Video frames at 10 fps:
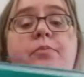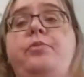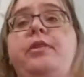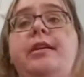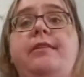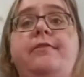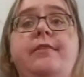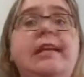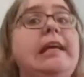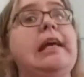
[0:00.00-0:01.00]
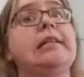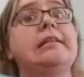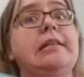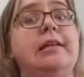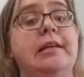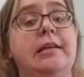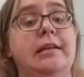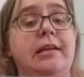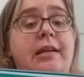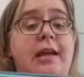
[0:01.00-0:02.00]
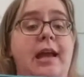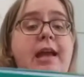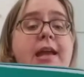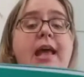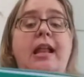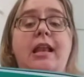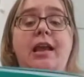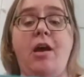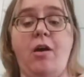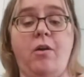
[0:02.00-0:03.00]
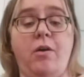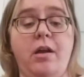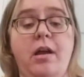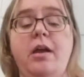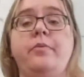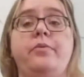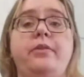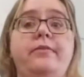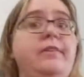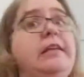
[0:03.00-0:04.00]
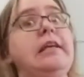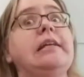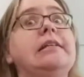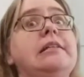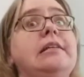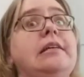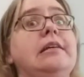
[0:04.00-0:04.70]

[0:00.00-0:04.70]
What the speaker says: Privet. Okay, hello. Privet.